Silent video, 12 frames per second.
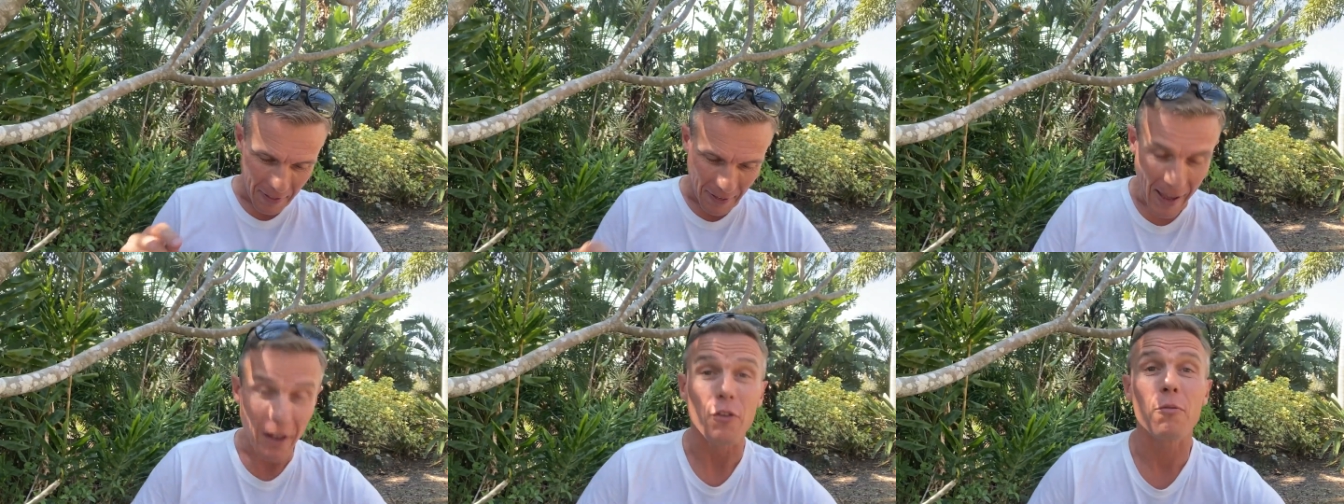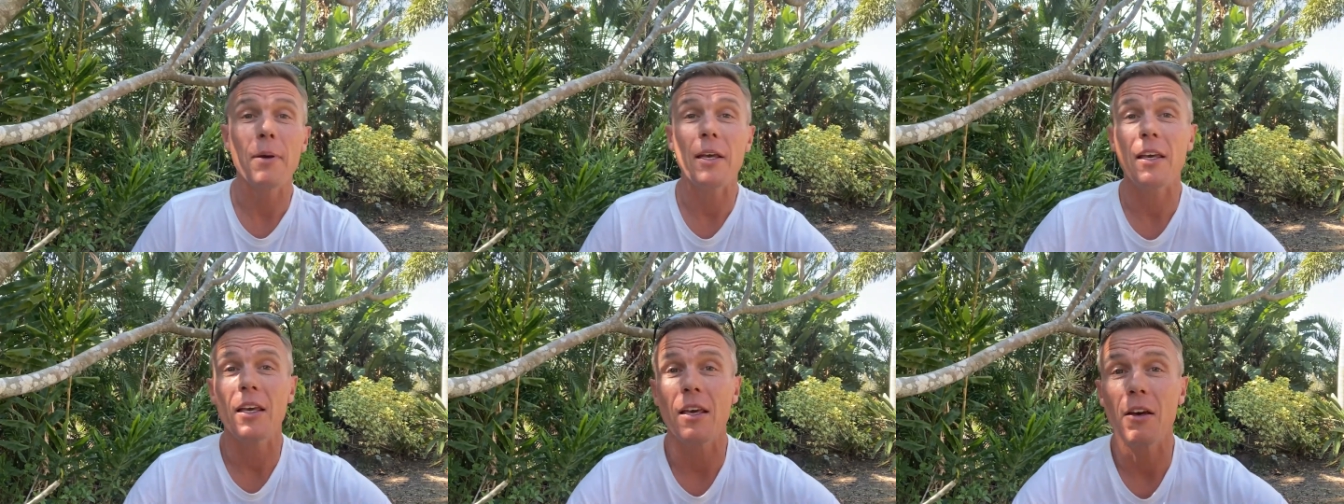Now,
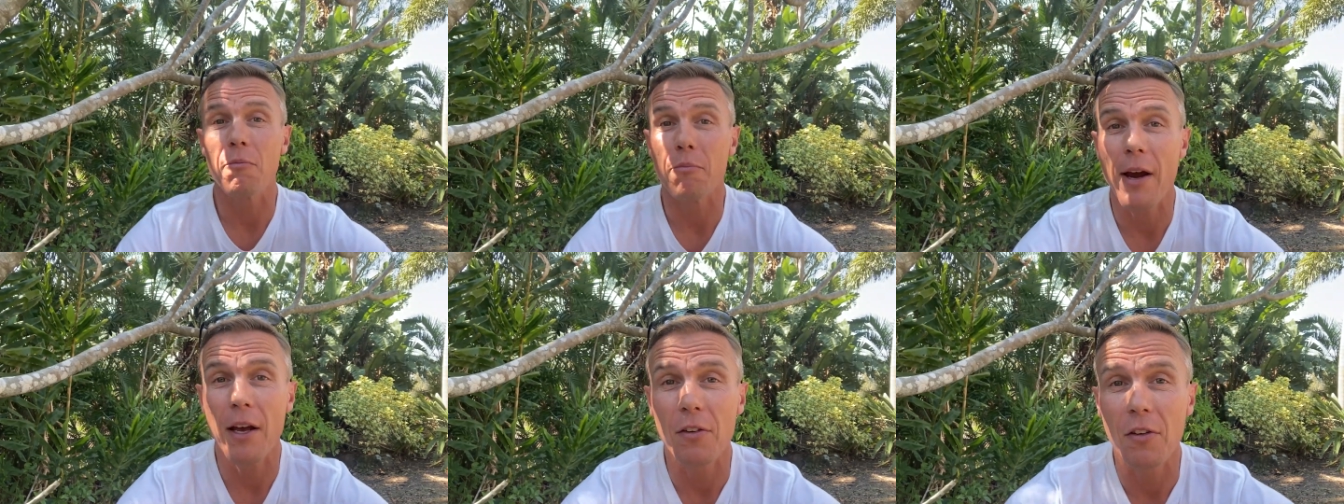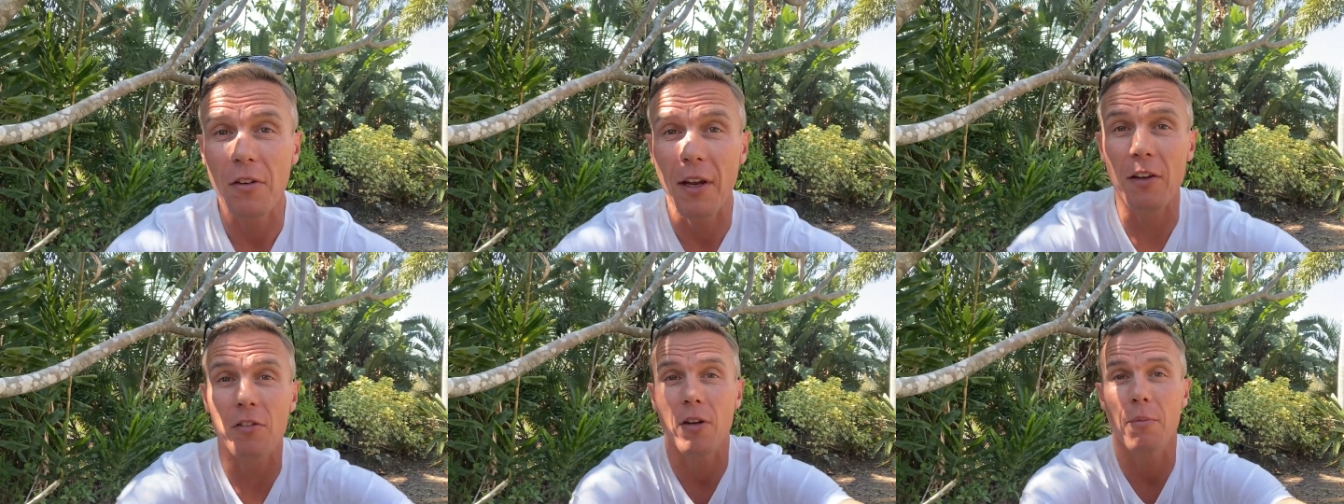speaking of browsers and
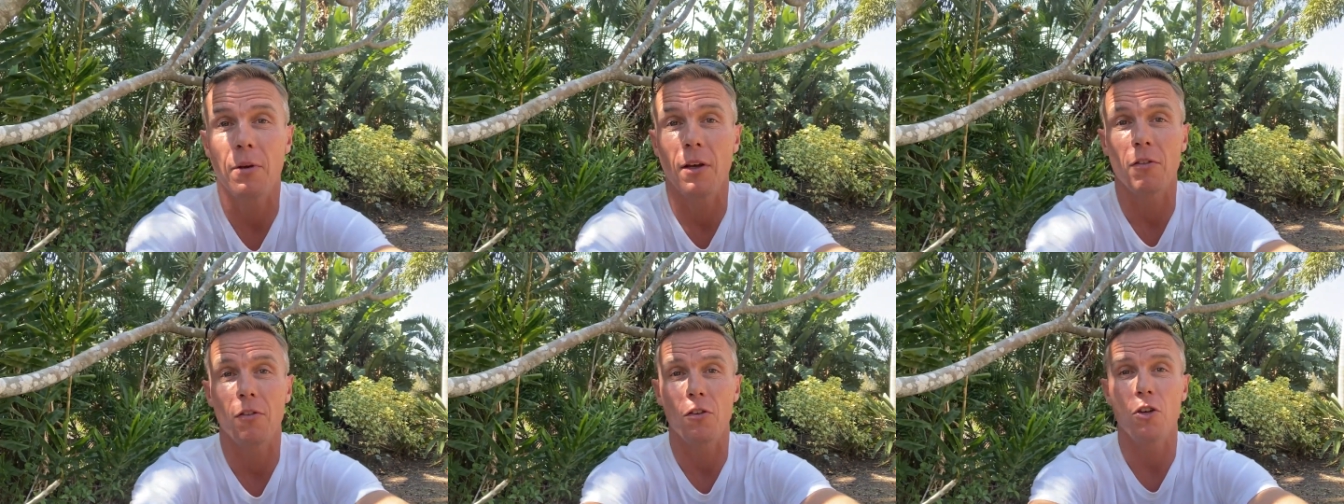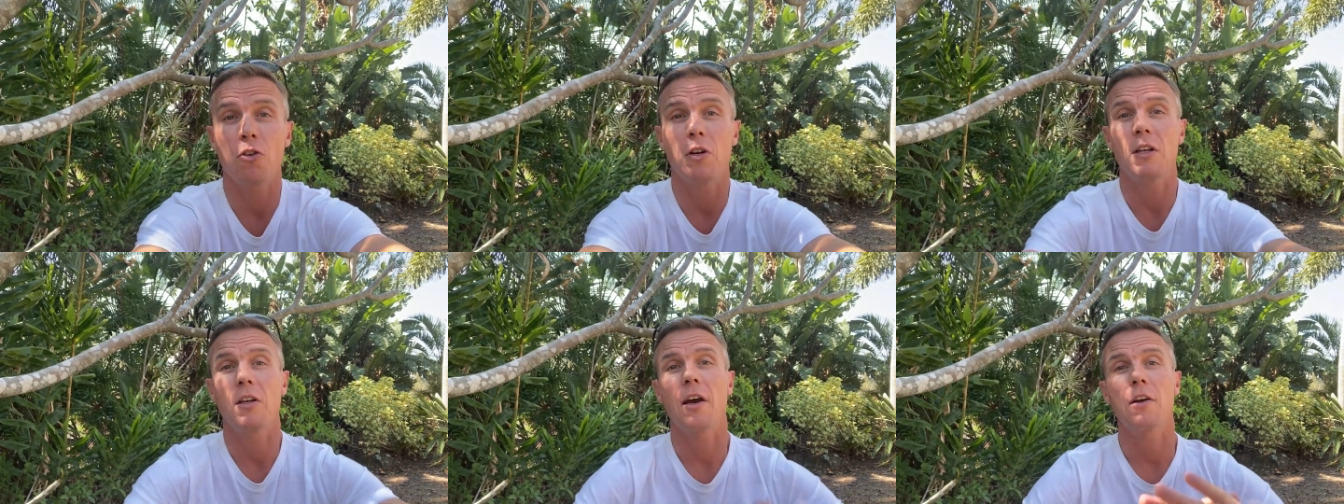HTTPS and
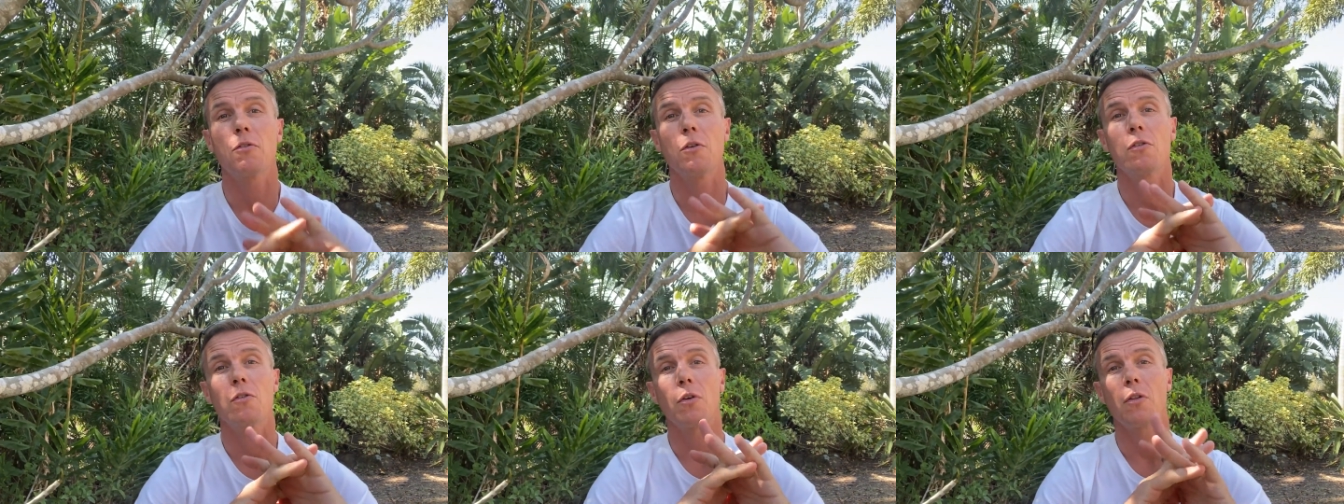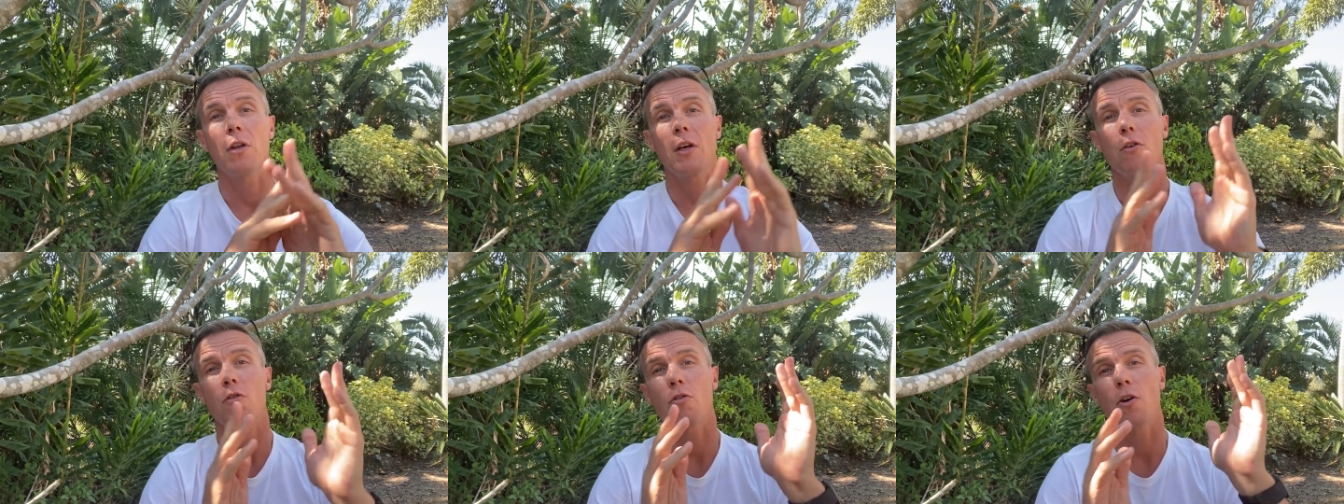security indicators and this sort of
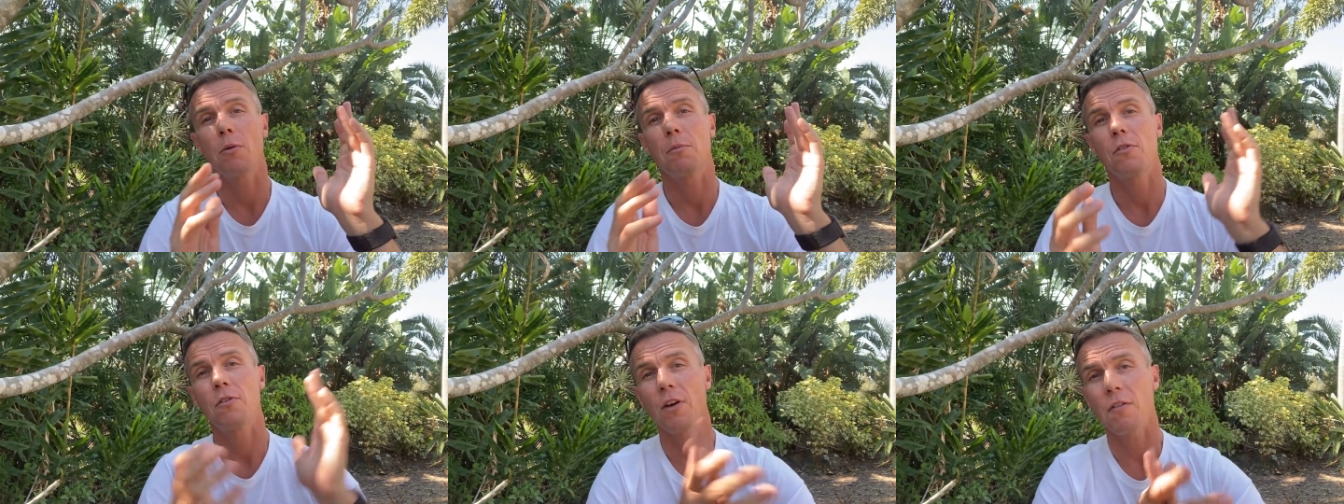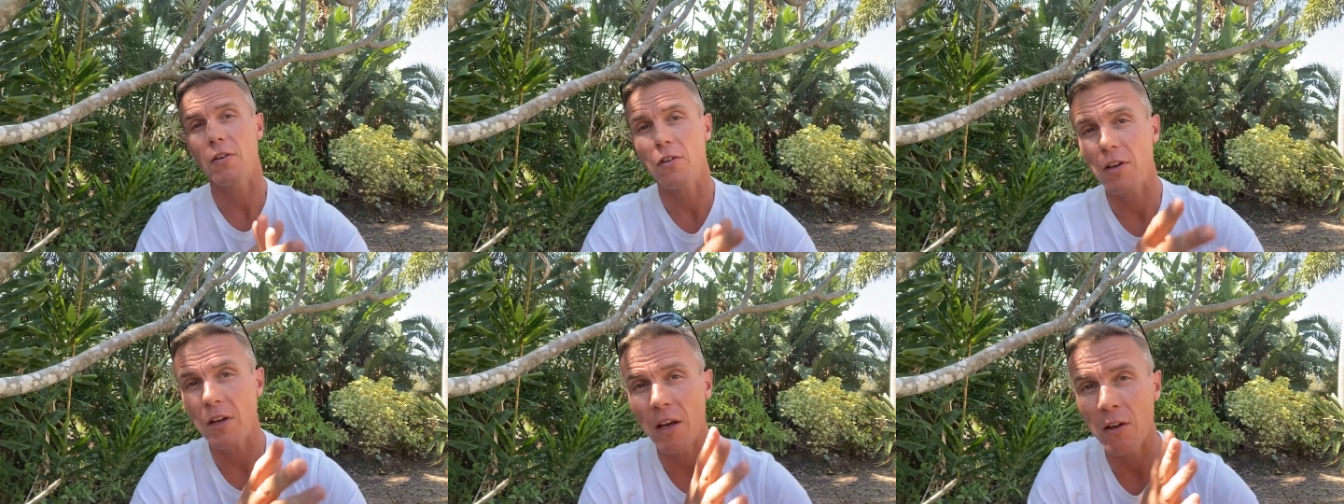thing, Chrome
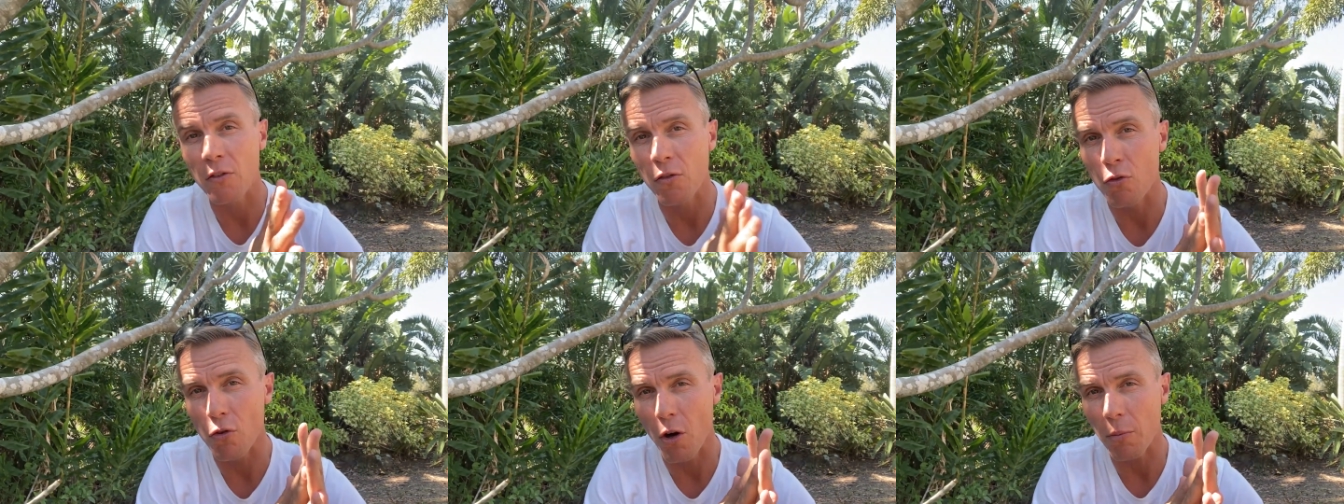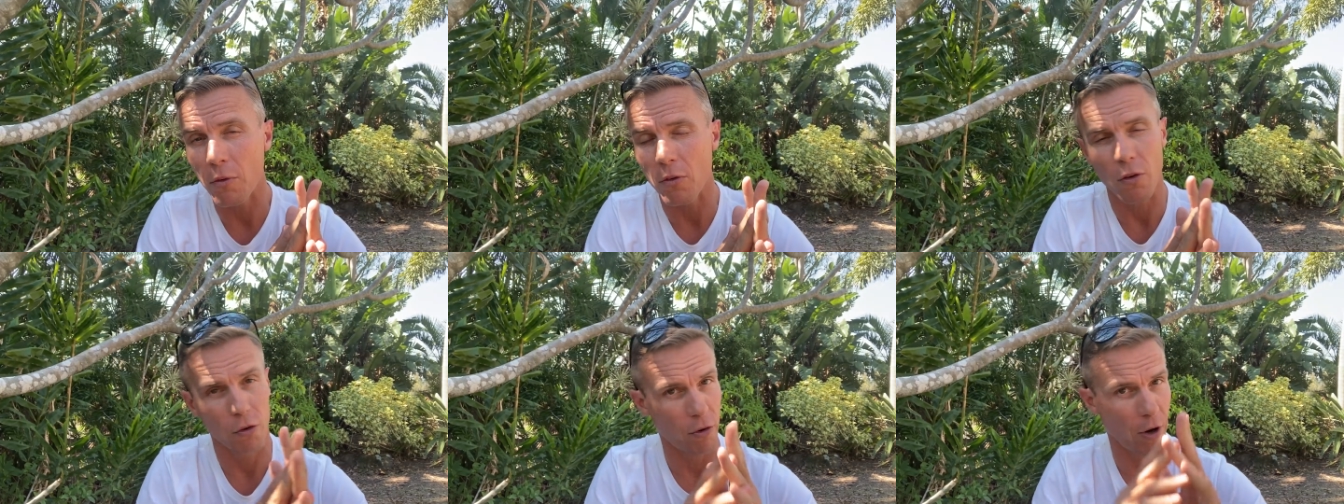70 has dropped,
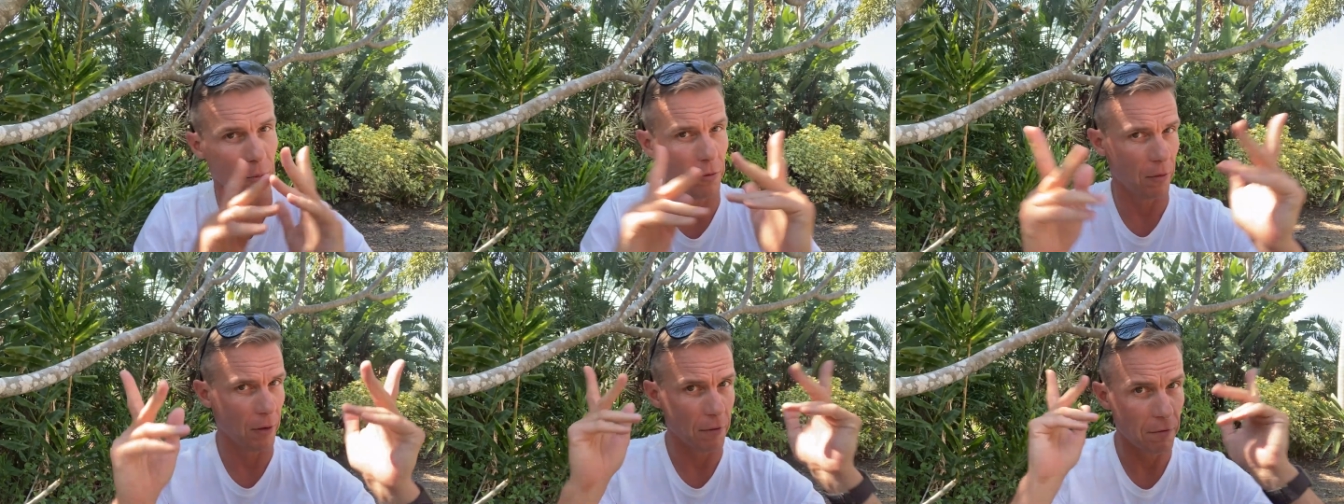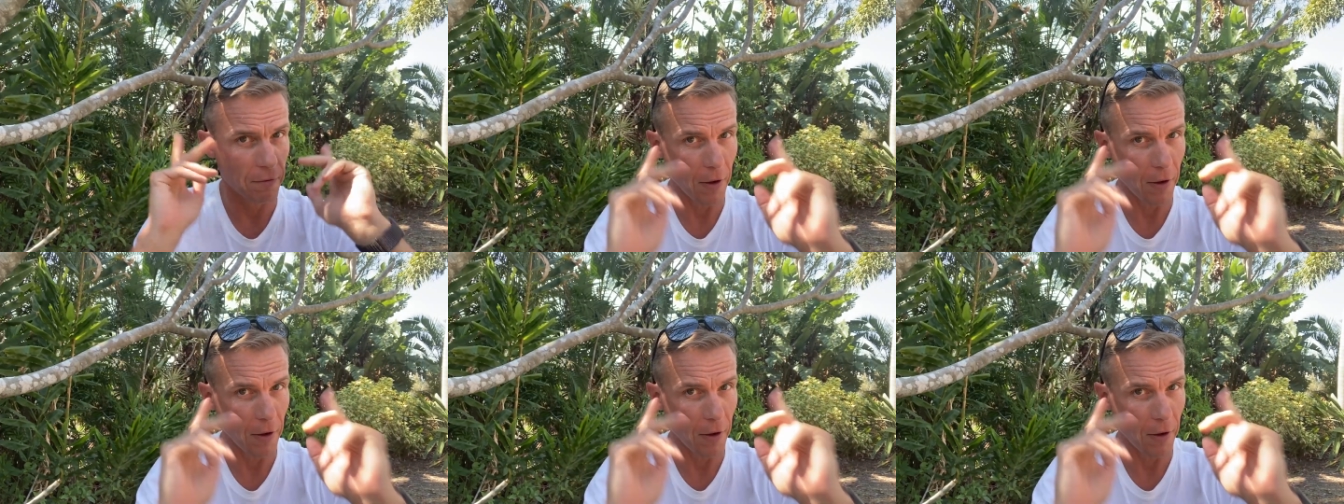the Chrome 70,